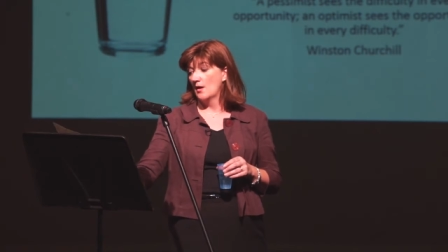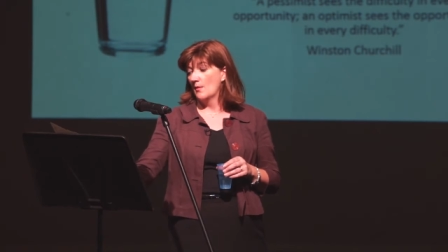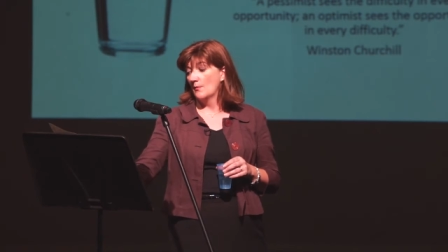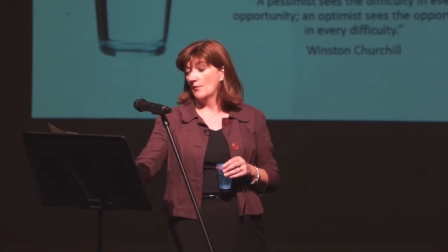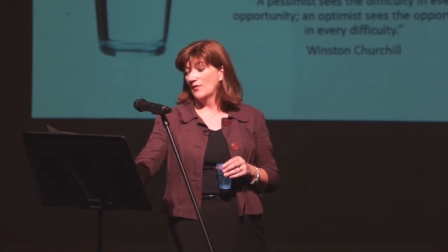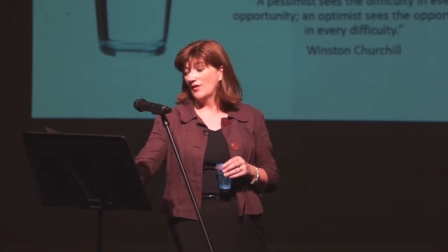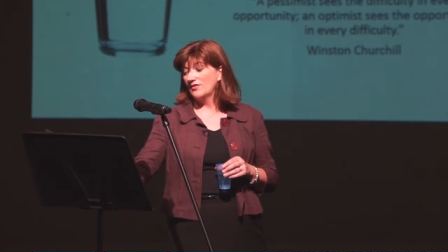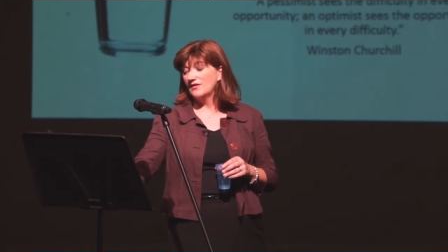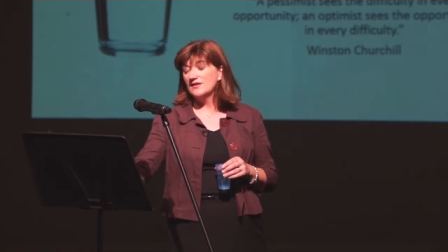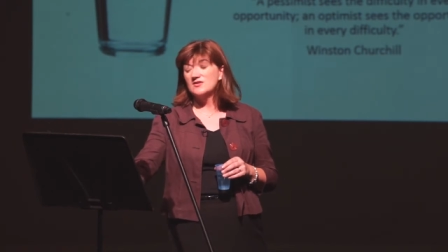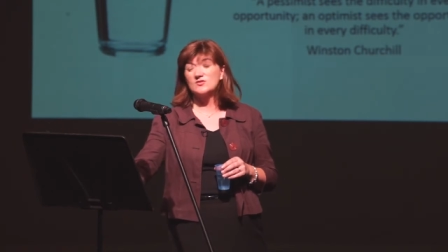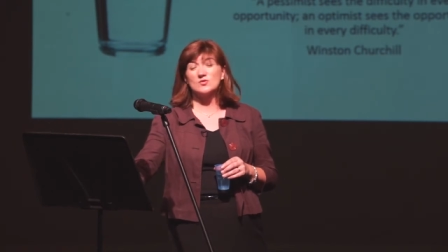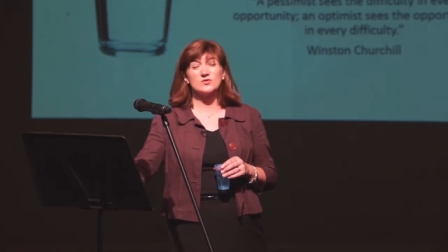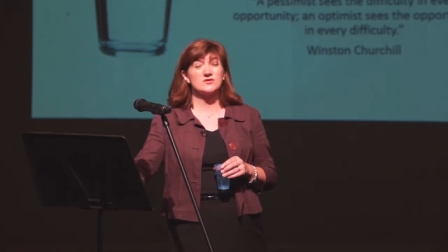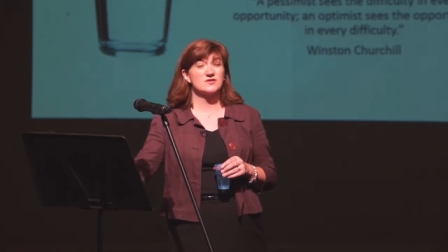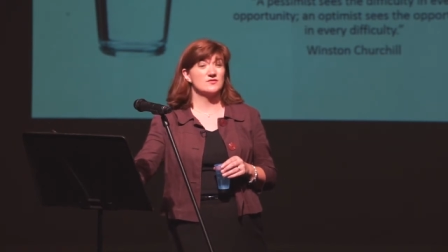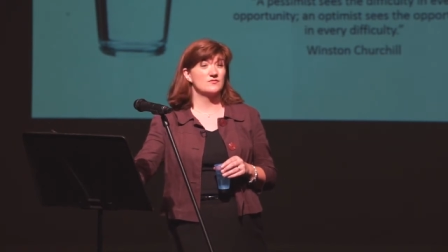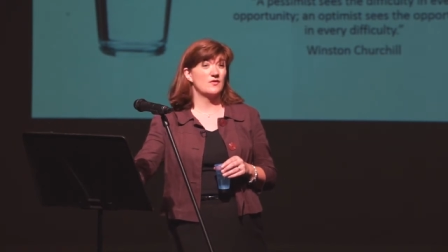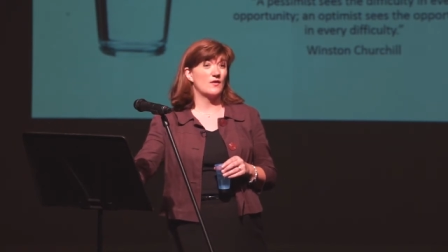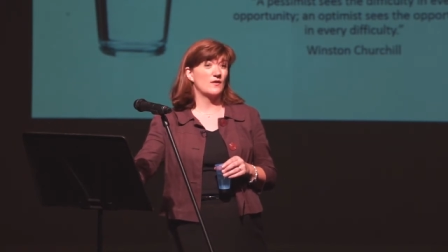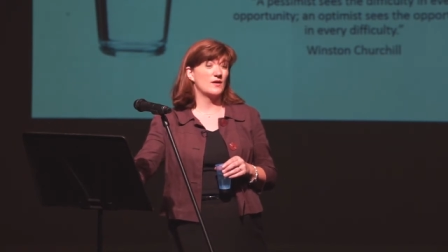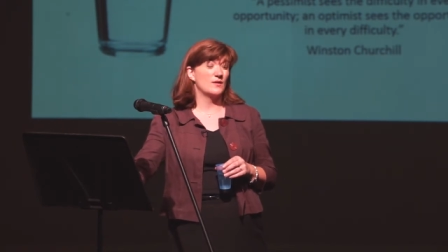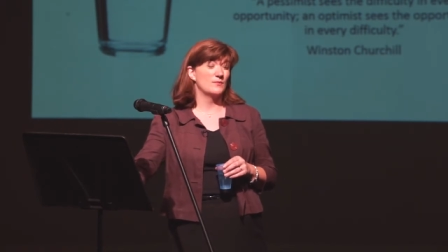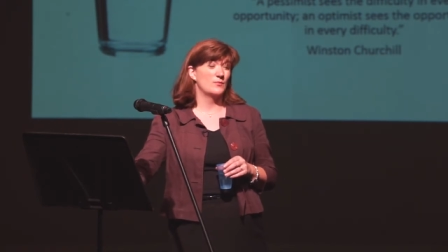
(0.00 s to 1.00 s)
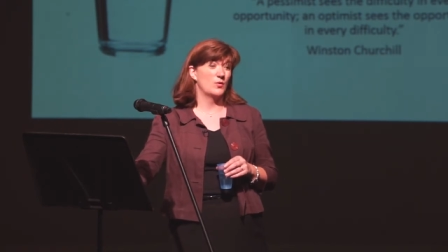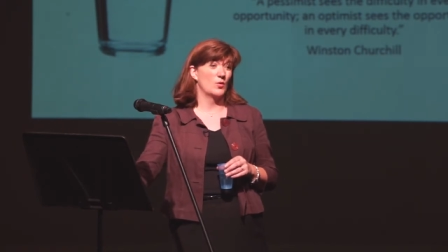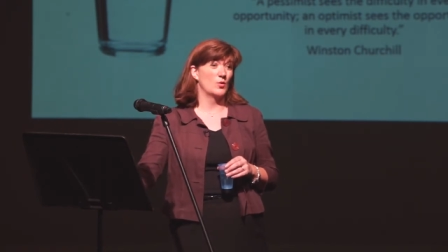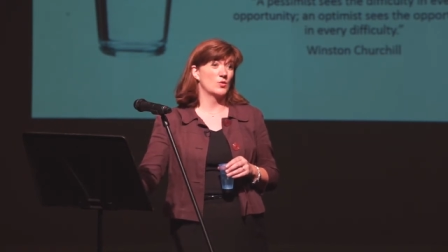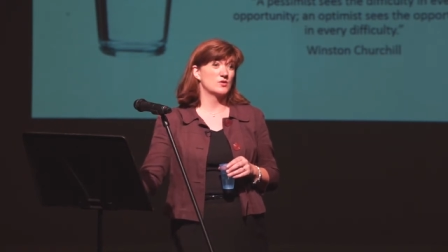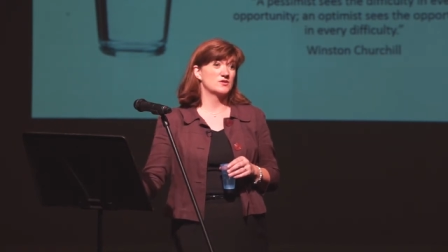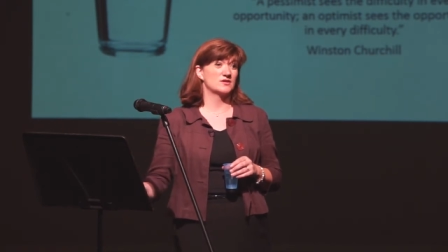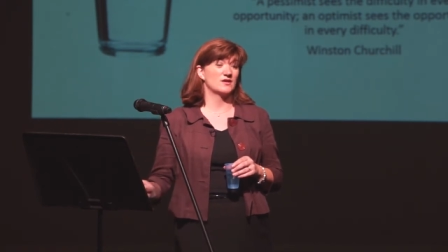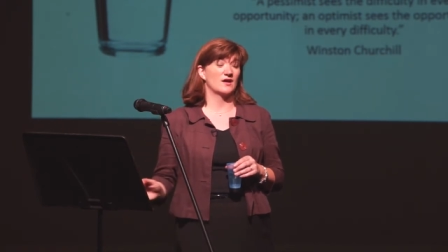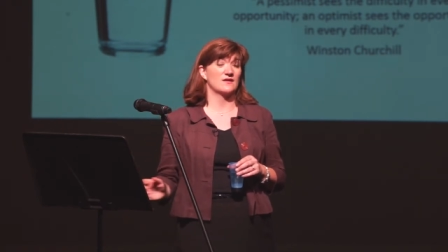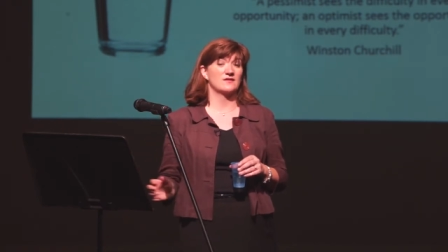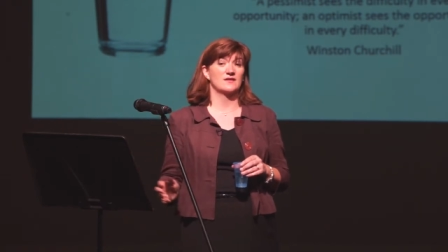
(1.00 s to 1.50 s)
But the other thing that's also very
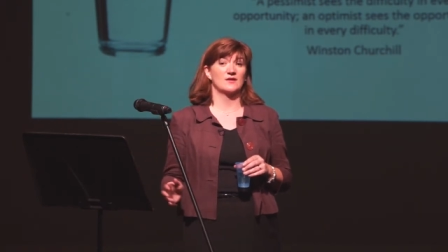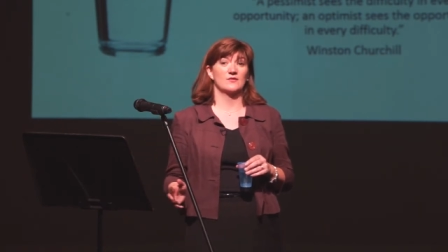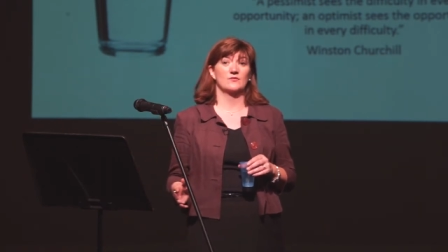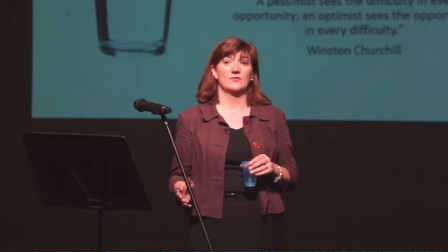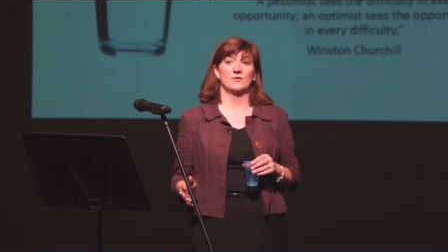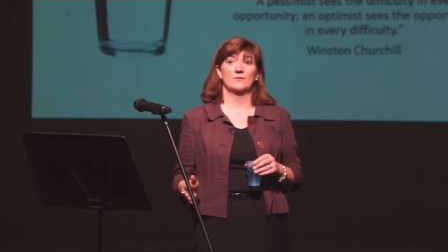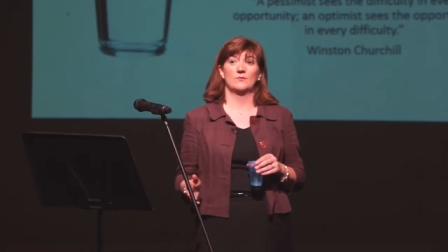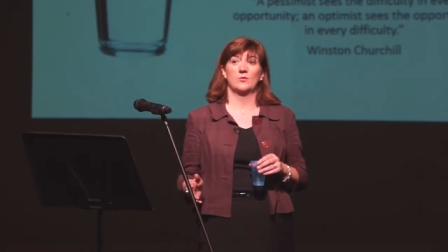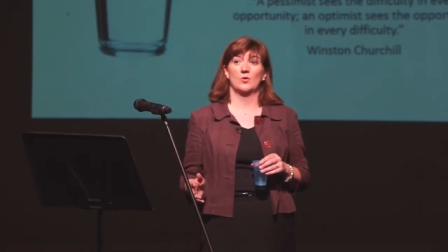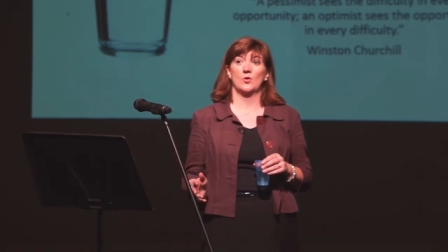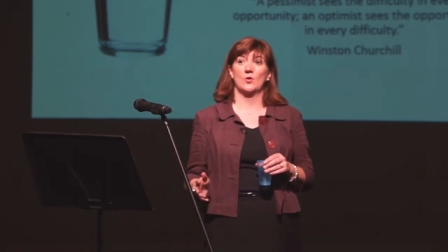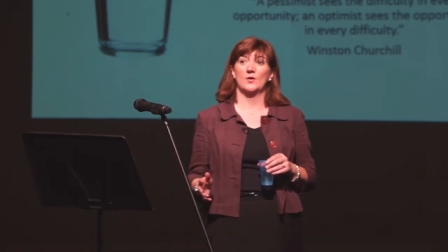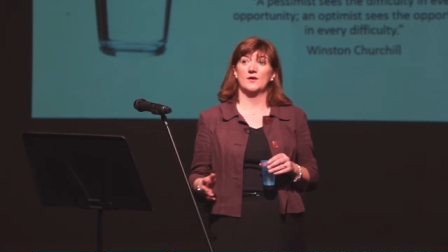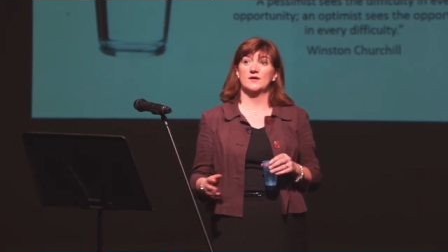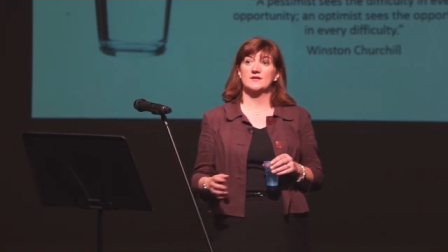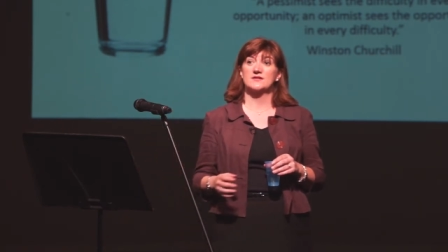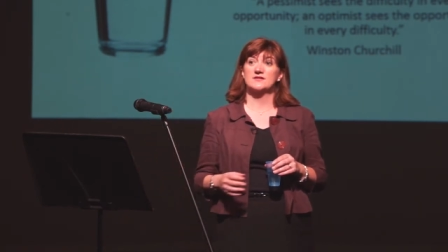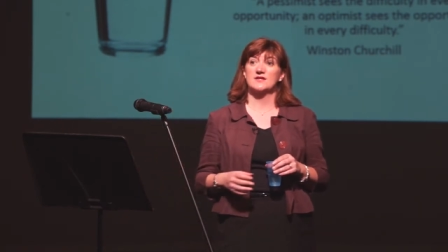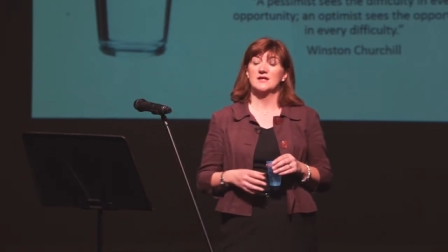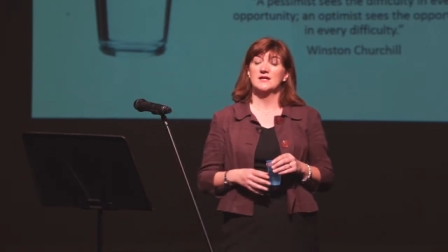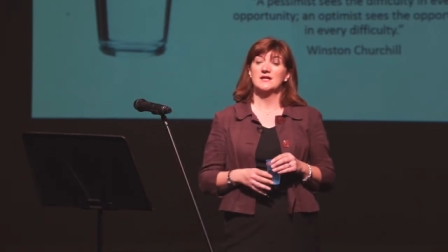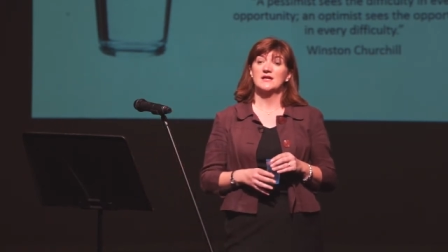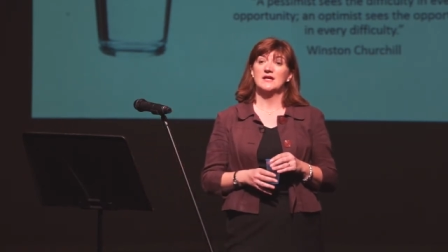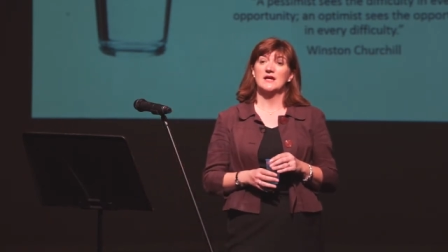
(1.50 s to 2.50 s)
important, I think, for employers